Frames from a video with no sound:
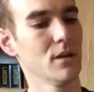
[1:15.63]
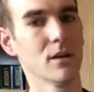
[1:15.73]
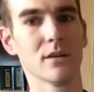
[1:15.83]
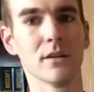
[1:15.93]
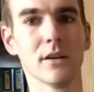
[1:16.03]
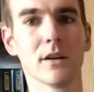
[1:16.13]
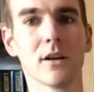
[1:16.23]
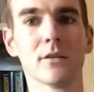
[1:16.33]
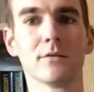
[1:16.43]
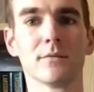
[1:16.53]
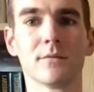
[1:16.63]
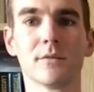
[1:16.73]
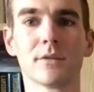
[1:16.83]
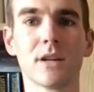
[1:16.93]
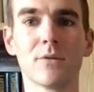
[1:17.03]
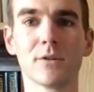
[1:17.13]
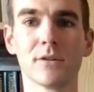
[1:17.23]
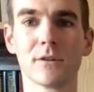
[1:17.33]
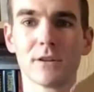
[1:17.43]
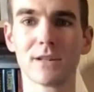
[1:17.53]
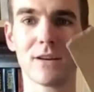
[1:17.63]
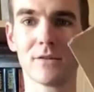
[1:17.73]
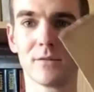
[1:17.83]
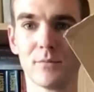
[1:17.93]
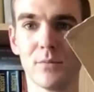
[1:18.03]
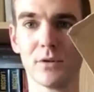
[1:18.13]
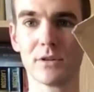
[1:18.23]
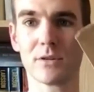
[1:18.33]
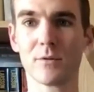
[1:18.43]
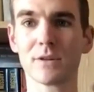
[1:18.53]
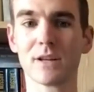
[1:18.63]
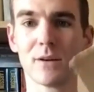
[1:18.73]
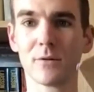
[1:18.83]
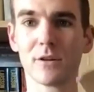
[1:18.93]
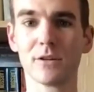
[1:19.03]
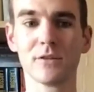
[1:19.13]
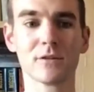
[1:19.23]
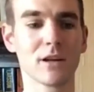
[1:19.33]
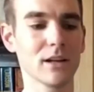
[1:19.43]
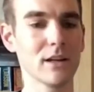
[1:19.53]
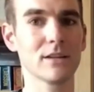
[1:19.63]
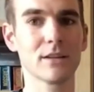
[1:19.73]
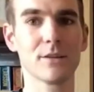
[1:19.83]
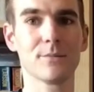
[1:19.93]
And there you go. Take what you've cut out, put this to one side, we're going to use that later.